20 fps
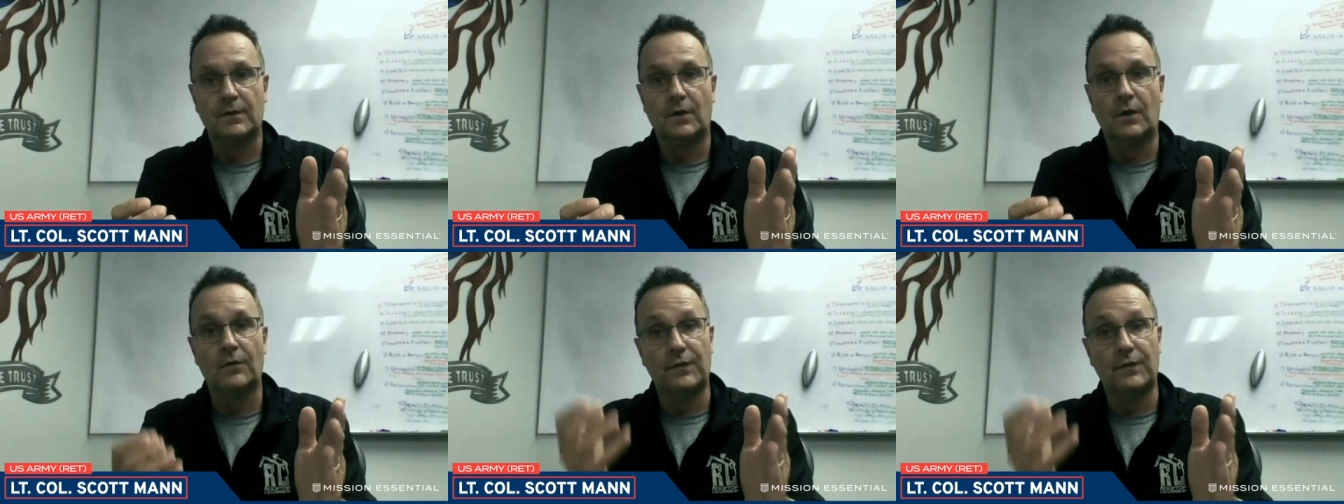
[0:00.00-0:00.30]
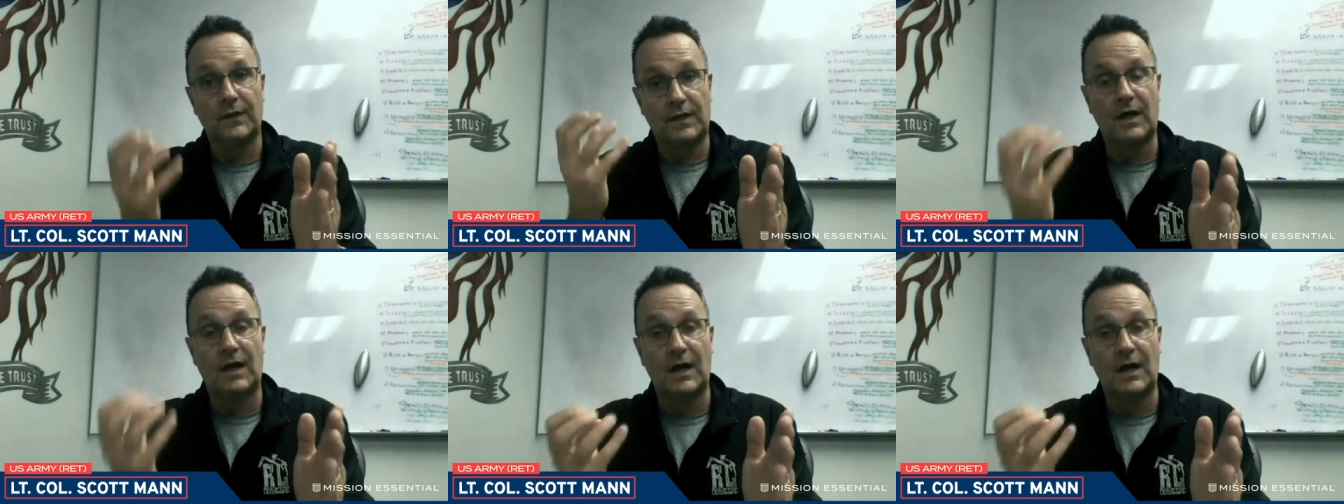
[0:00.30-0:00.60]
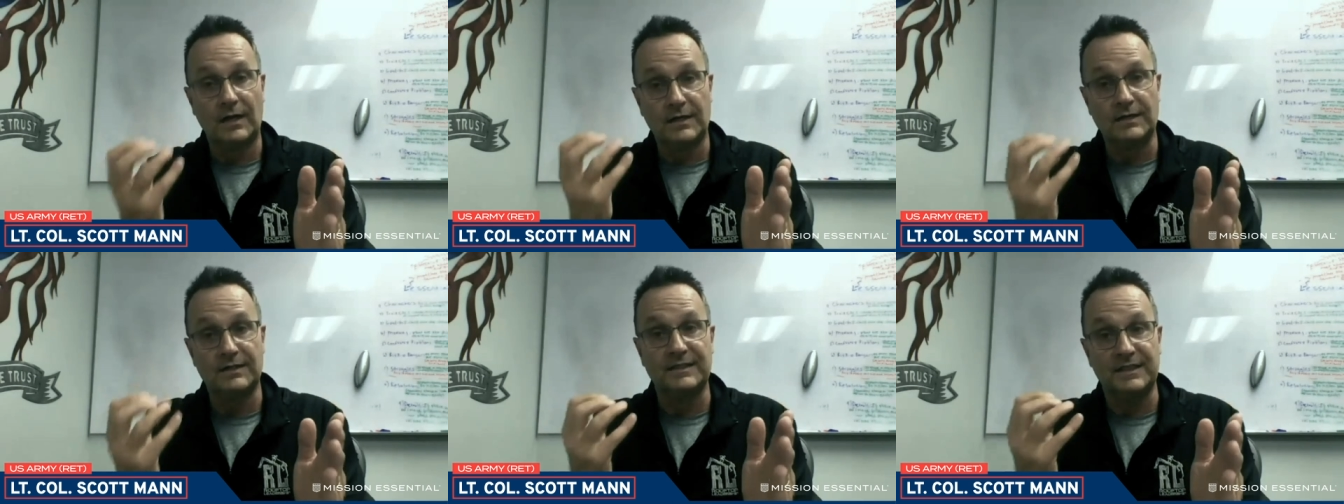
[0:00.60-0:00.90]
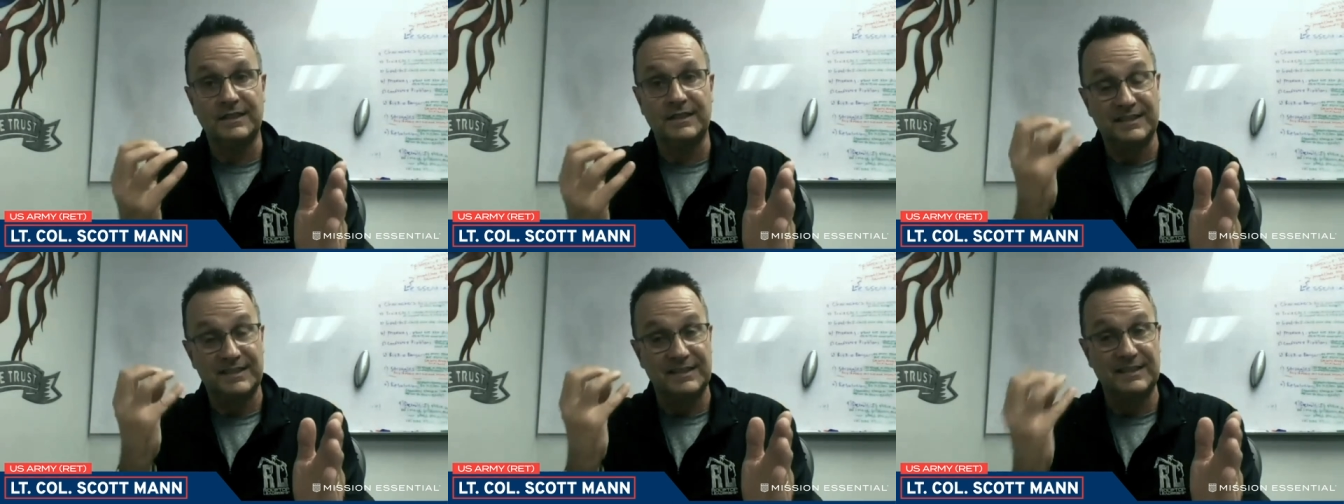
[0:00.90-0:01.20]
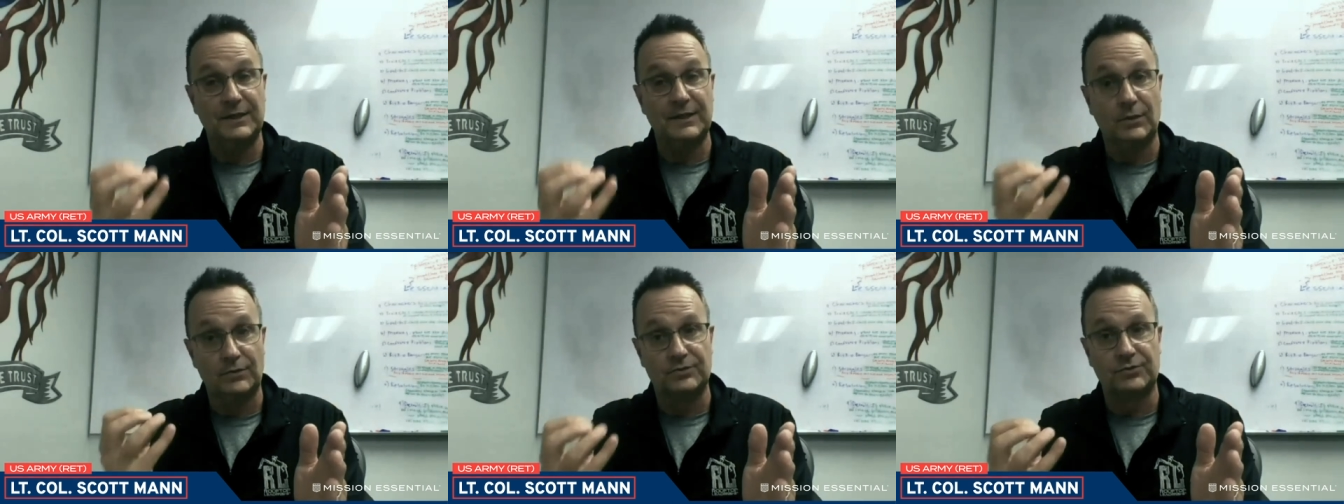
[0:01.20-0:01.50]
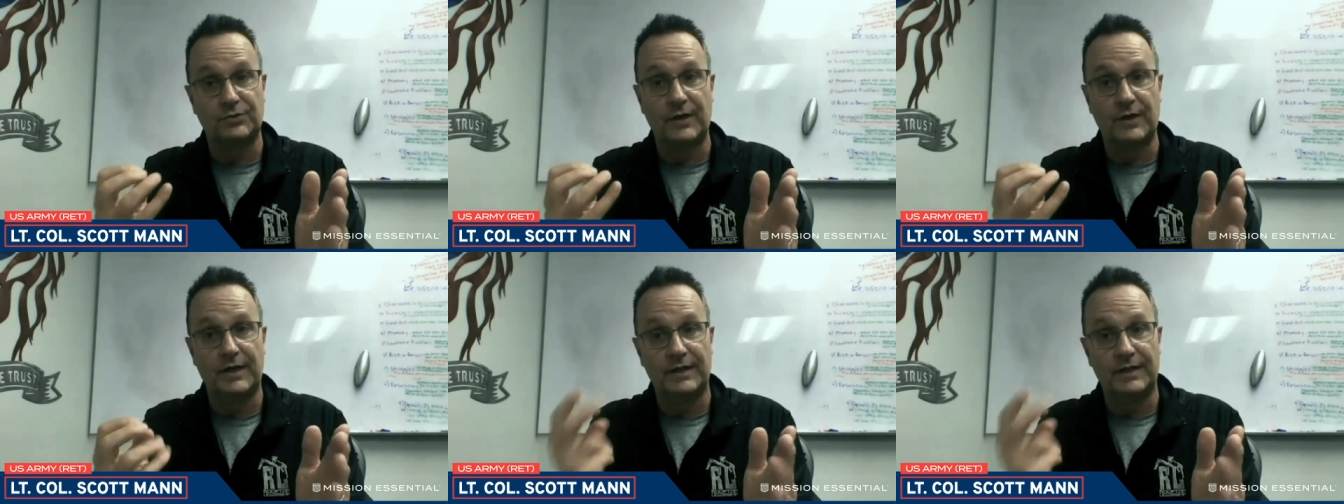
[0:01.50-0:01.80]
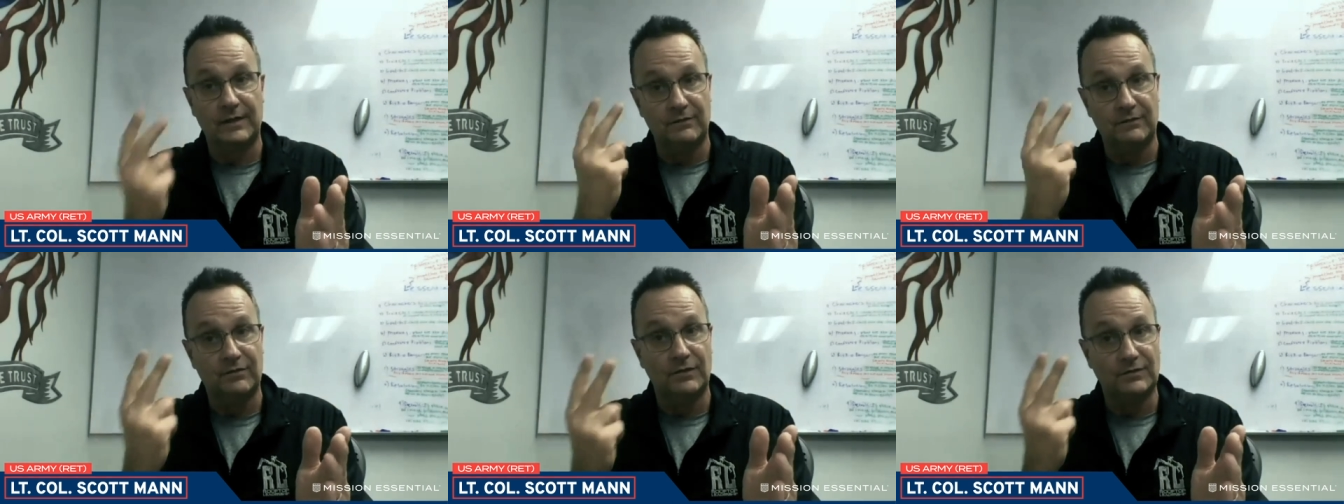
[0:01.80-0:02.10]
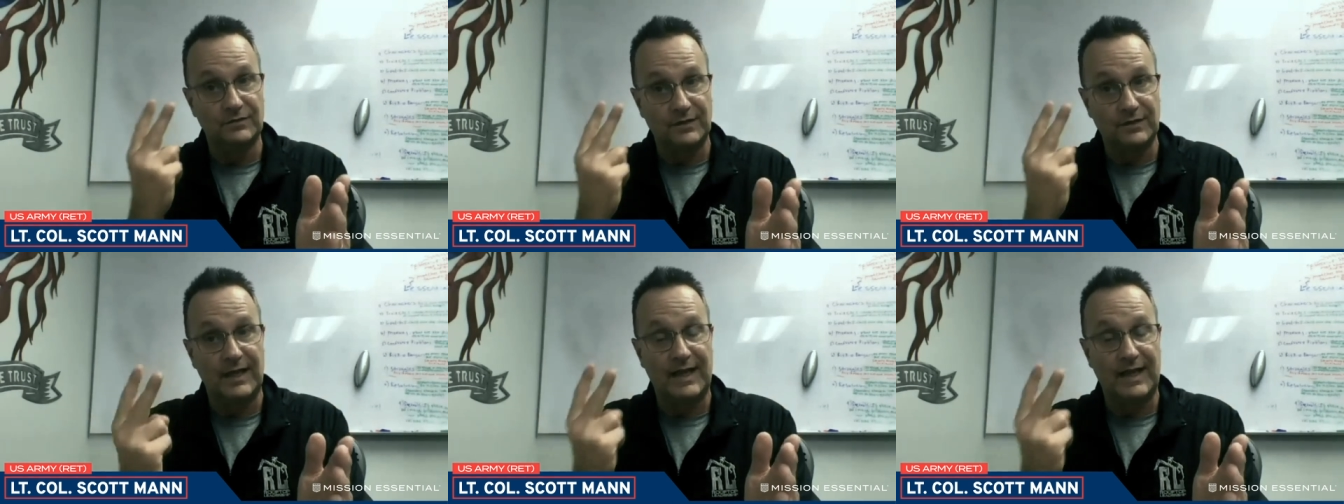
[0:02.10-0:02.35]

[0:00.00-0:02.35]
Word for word: on the cognizant skill training of those